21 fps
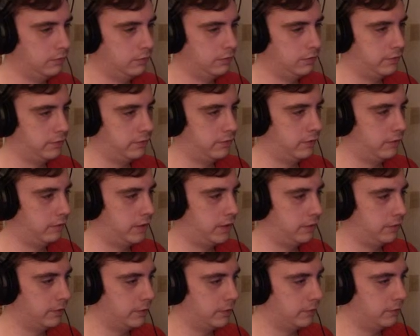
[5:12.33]
just go
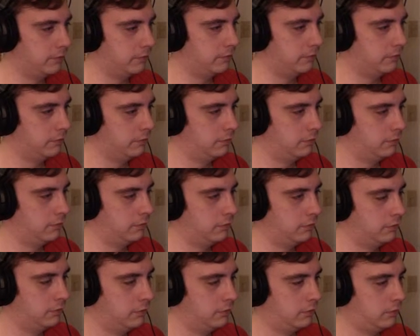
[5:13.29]
on with it.
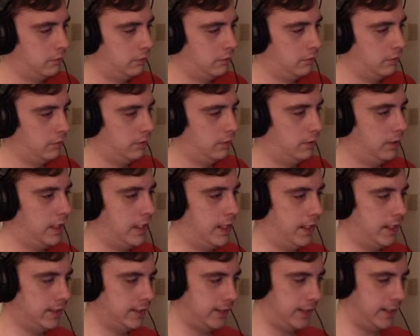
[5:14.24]

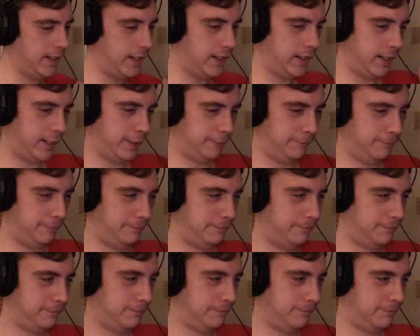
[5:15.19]
Lag time!